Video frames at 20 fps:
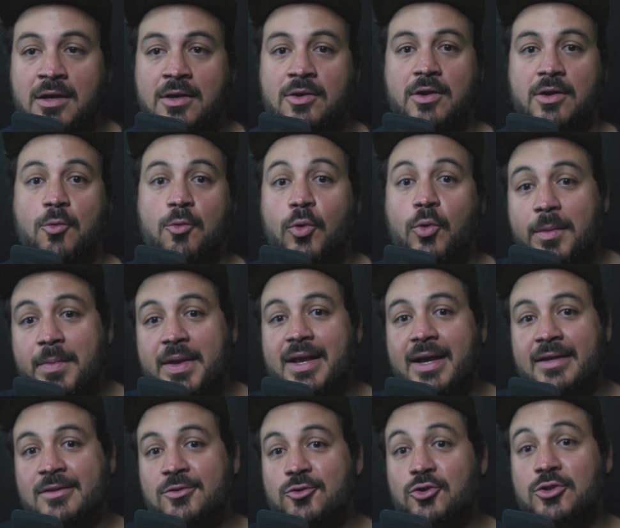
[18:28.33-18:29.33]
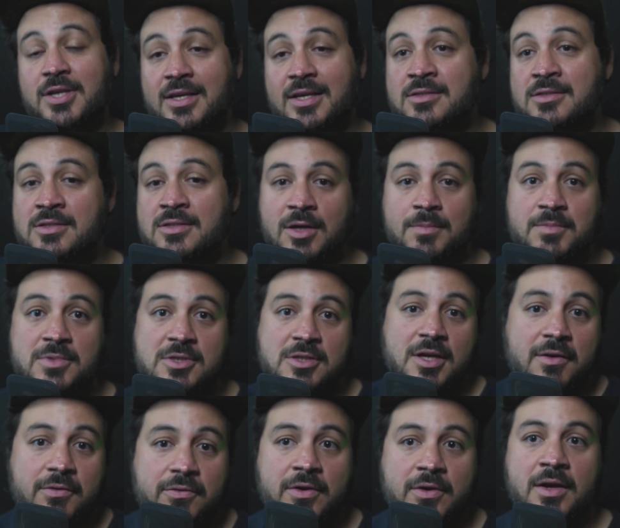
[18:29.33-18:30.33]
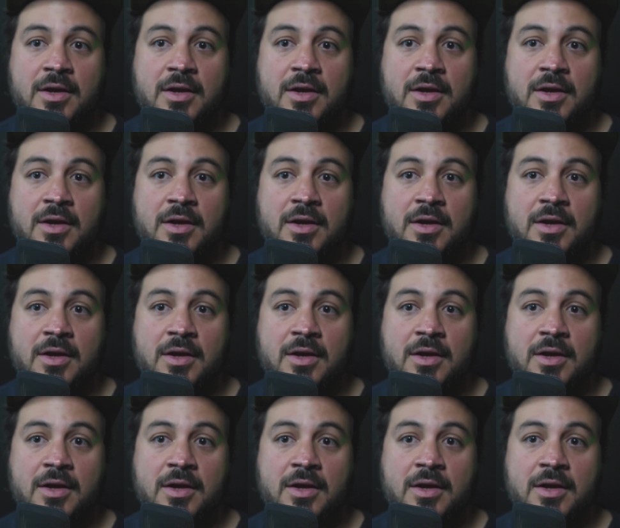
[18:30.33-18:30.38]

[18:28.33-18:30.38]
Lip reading: Okay, we began to test some stuff.